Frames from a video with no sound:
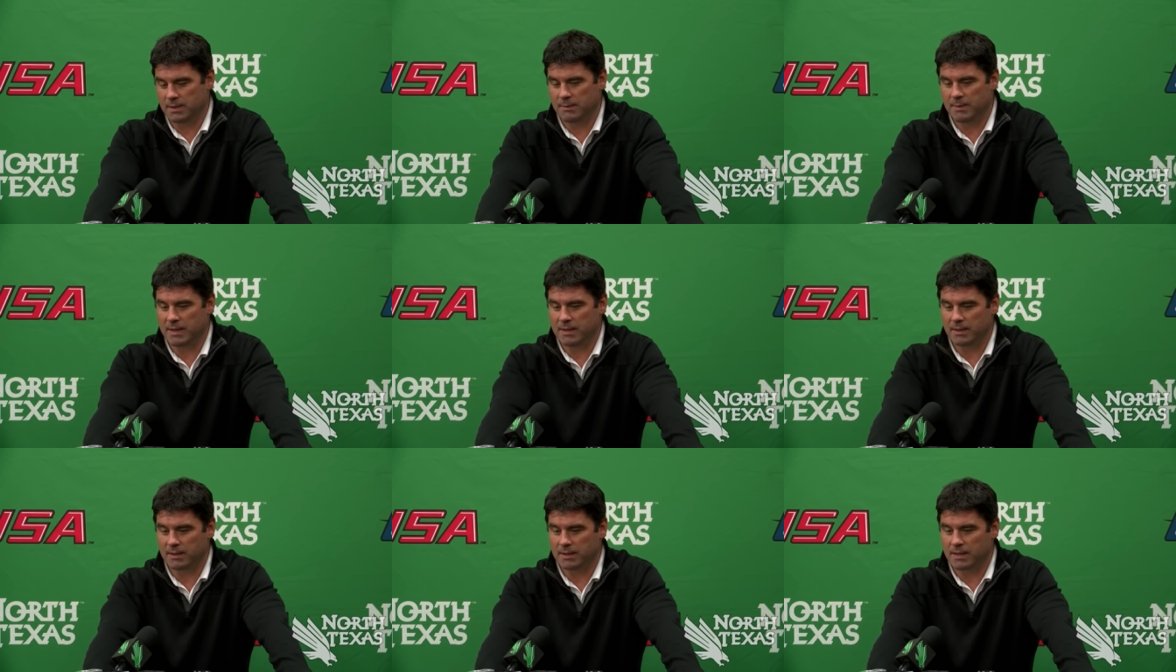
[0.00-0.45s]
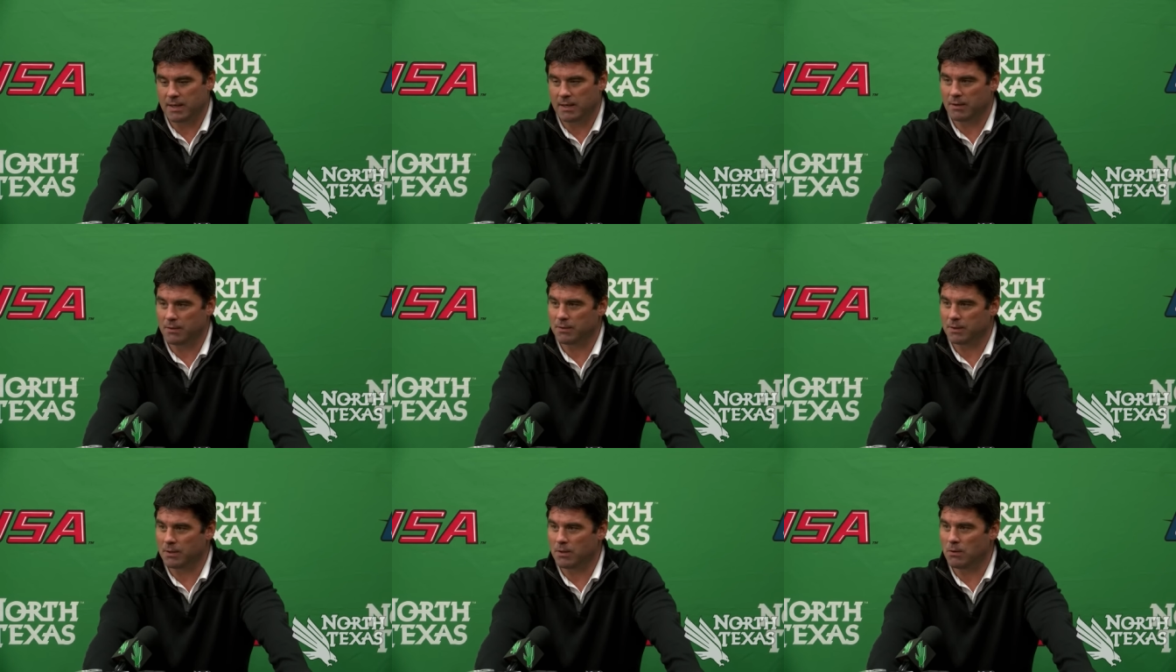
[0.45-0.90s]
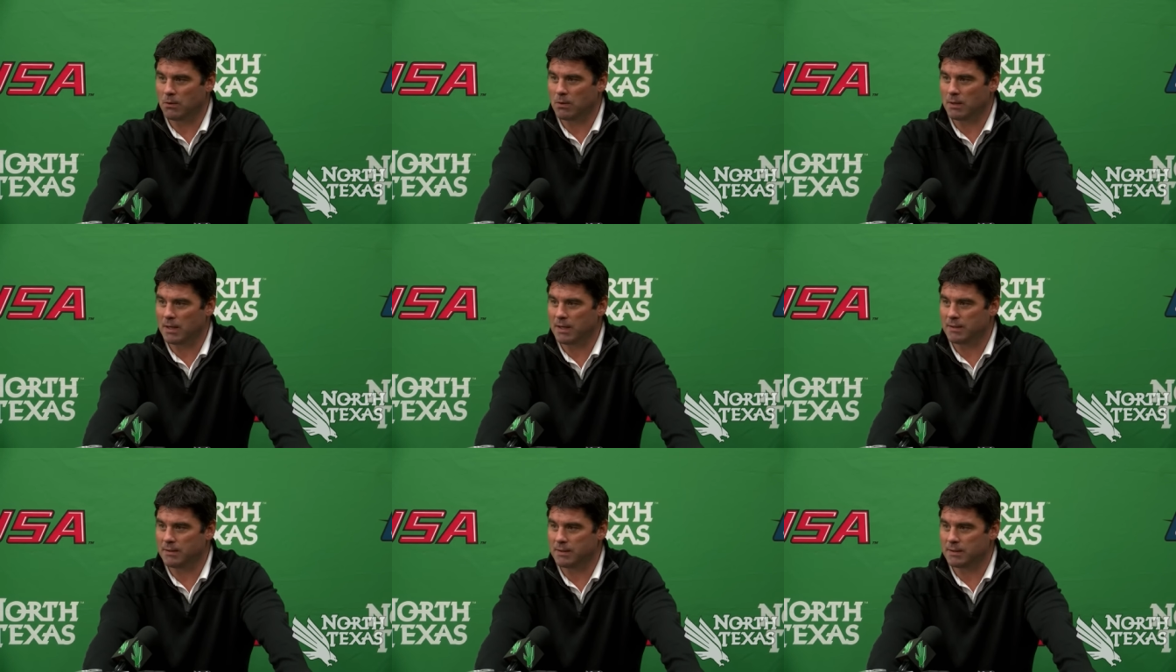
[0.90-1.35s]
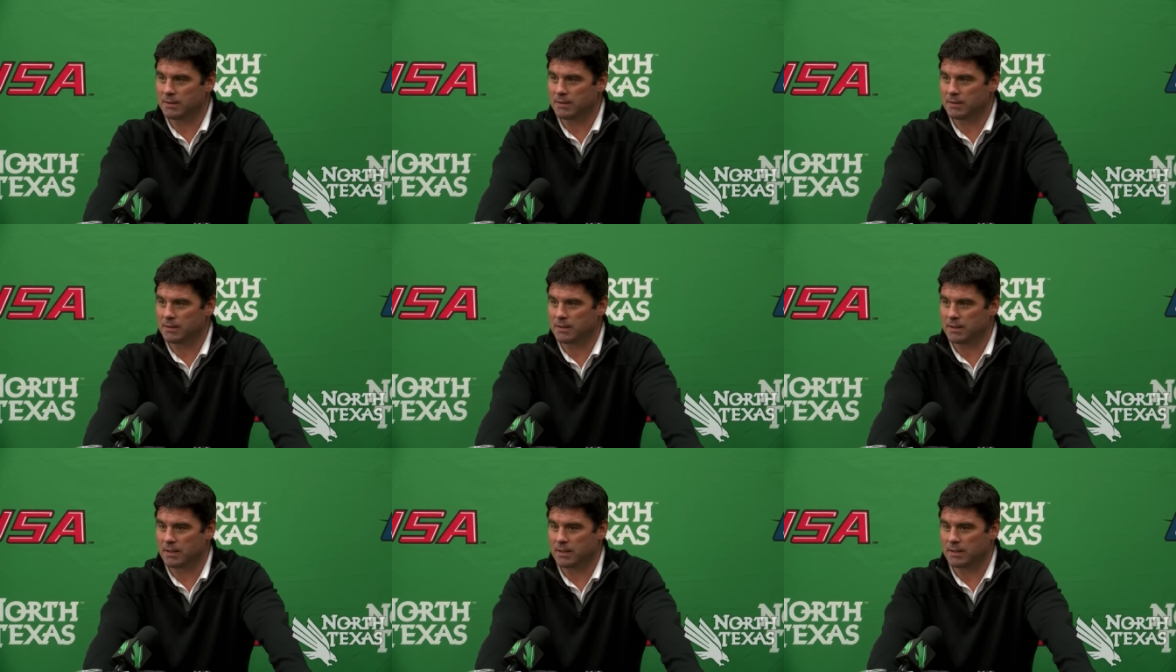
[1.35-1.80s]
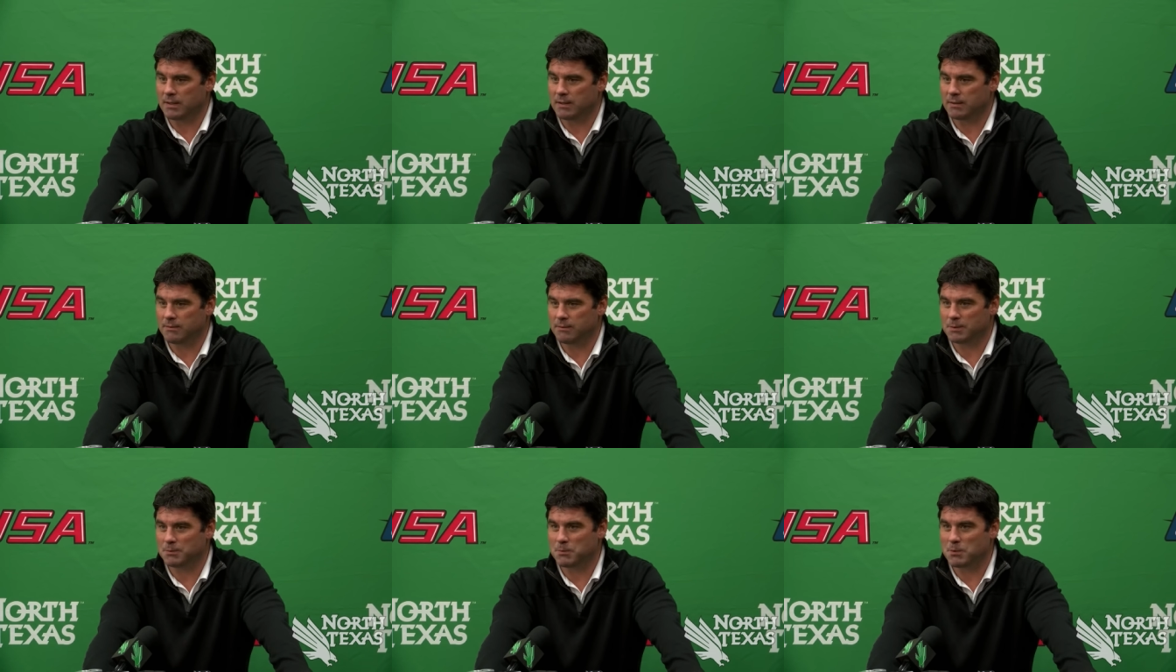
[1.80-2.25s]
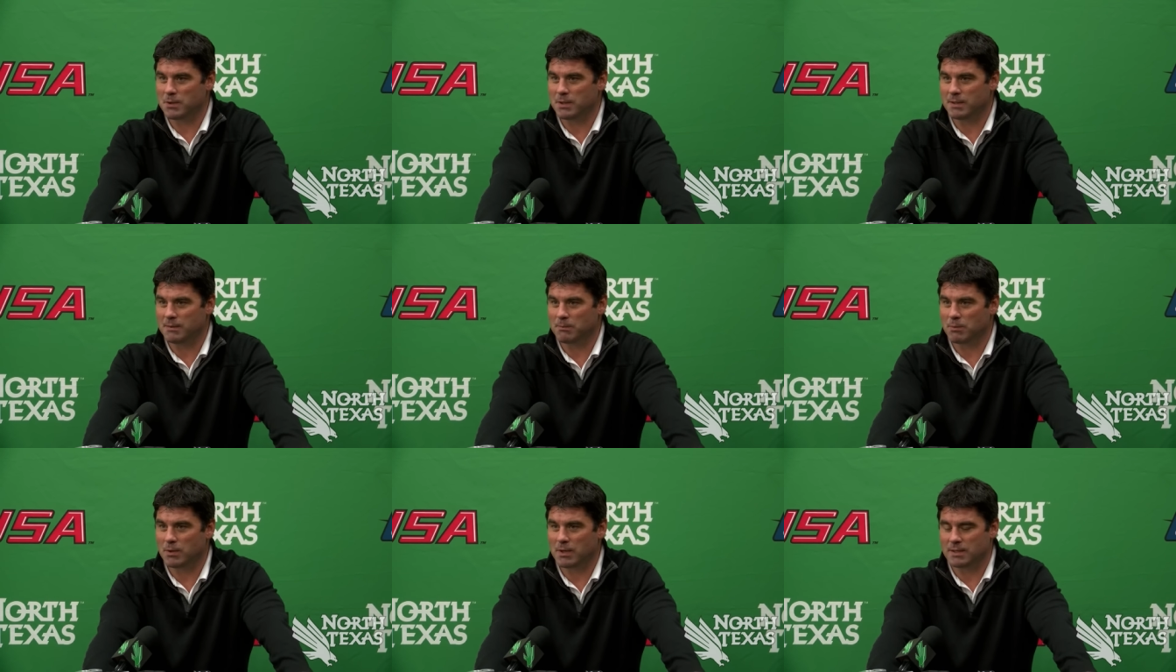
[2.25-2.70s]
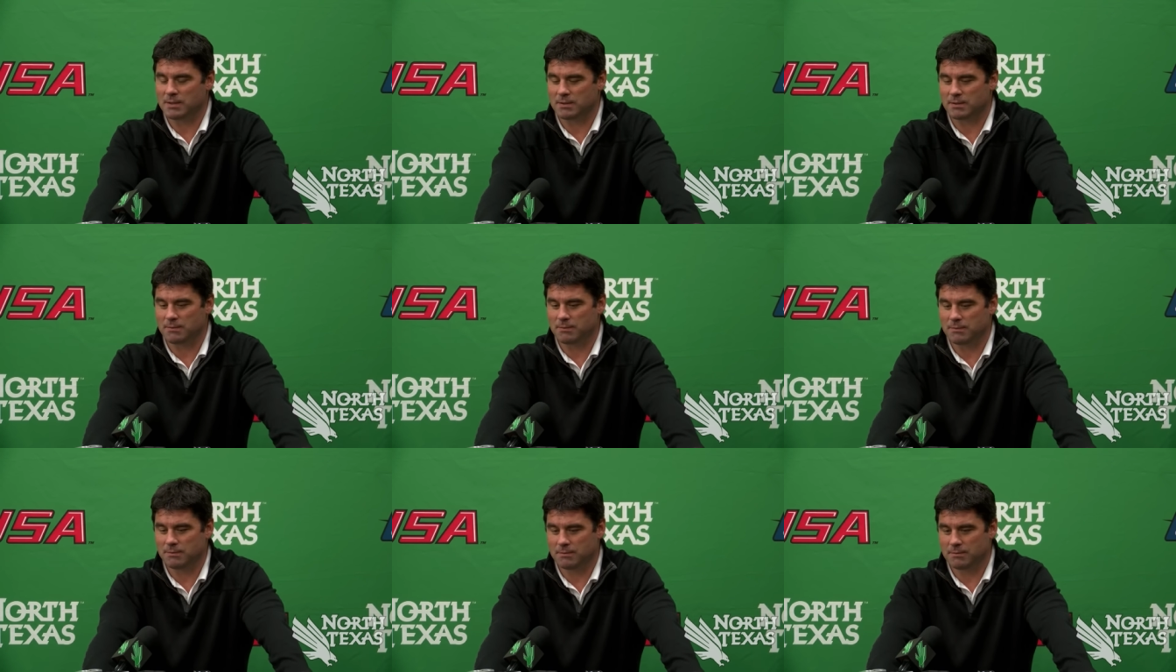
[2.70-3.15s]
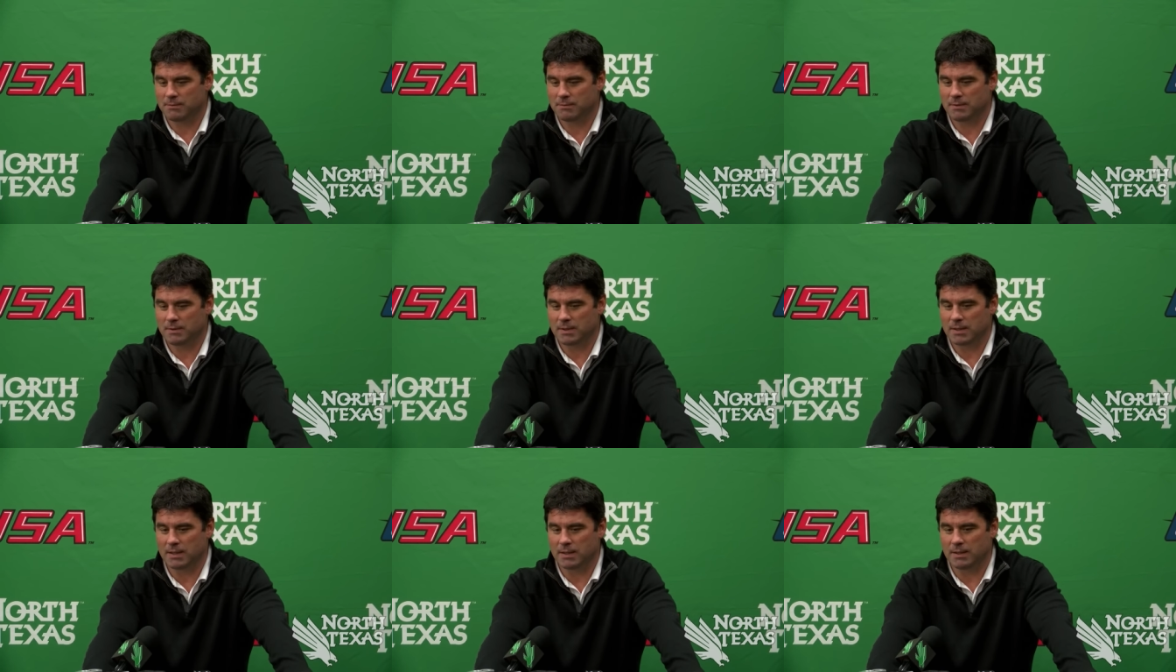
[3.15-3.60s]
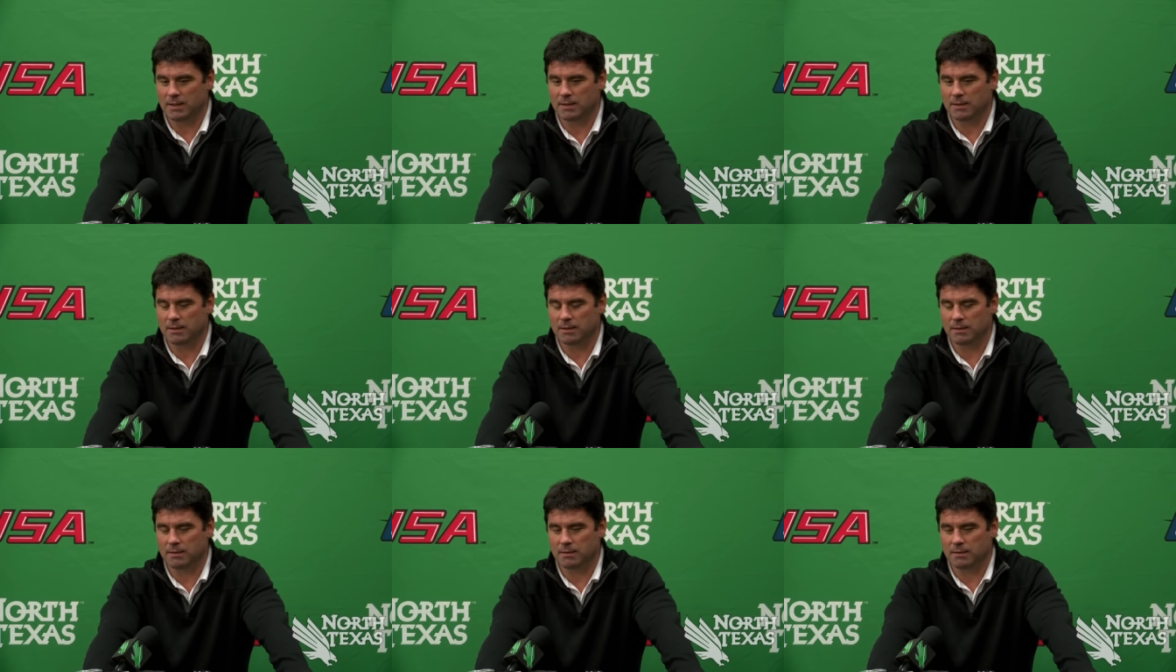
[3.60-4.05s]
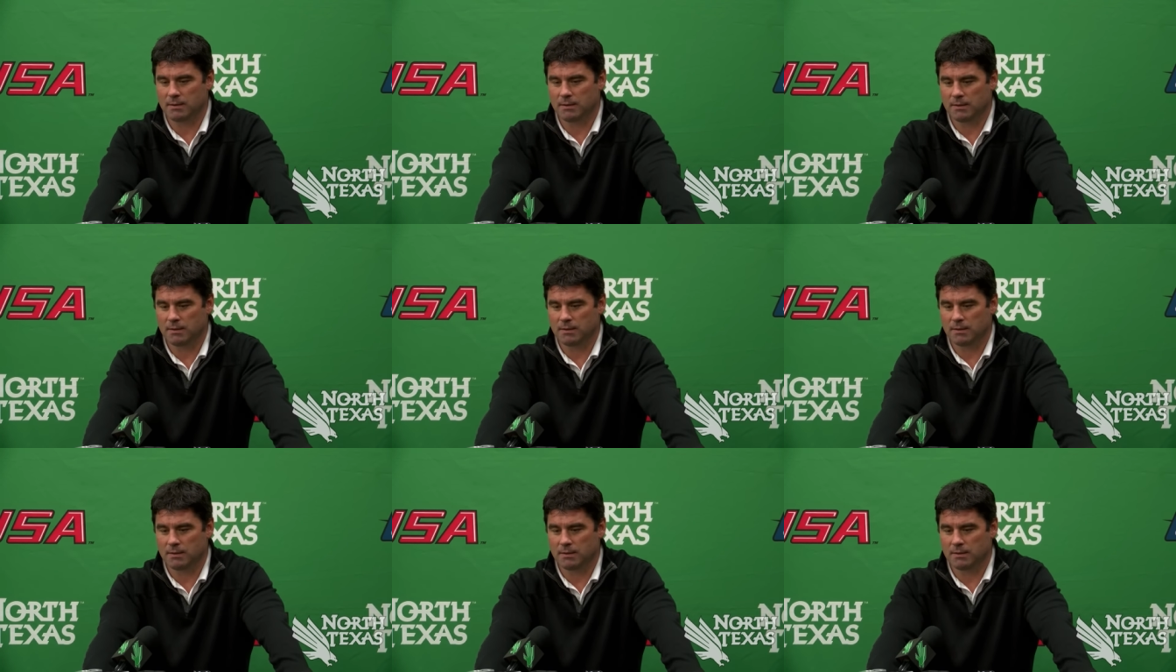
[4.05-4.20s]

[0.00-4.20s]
he made a cut on the goal line that uh, was pretty impressive, and